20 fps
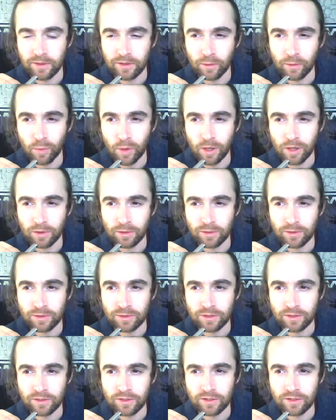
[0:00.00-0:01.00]
the world
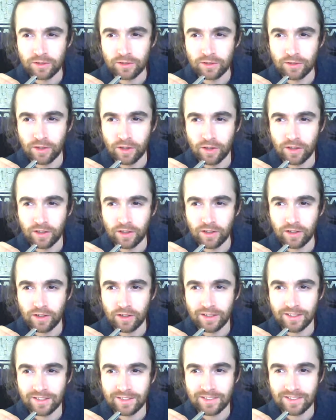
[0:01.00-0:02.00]
does not
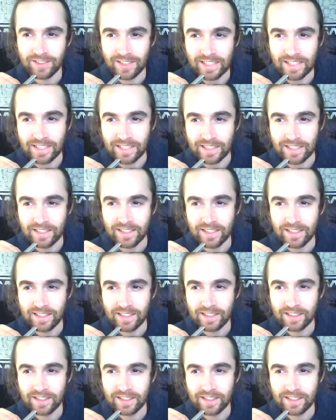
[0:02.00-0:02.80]
see